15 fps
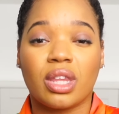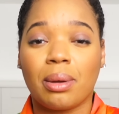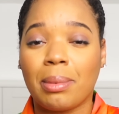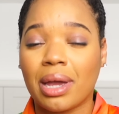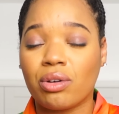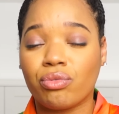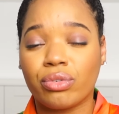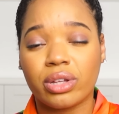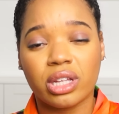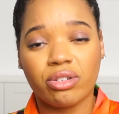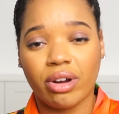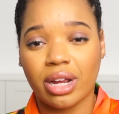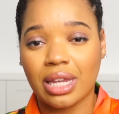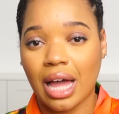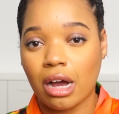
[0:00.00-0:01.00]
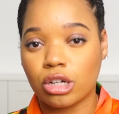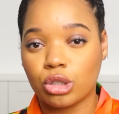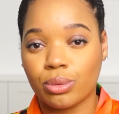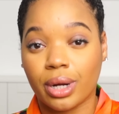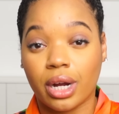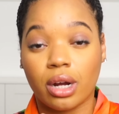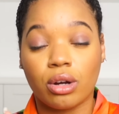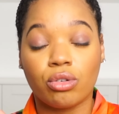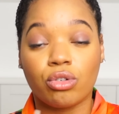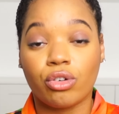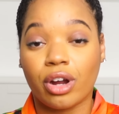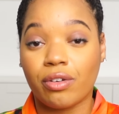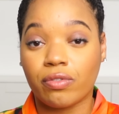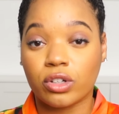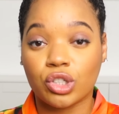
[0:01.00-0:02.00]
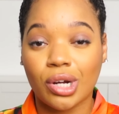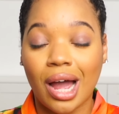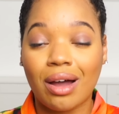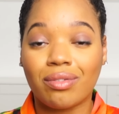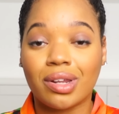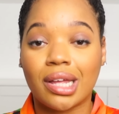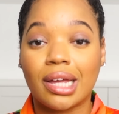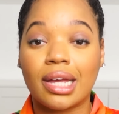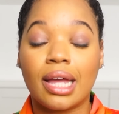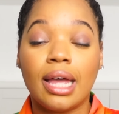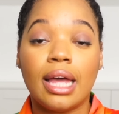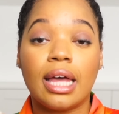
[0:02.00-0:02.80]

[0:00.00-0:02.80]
They make really great loungewear, great for traveling.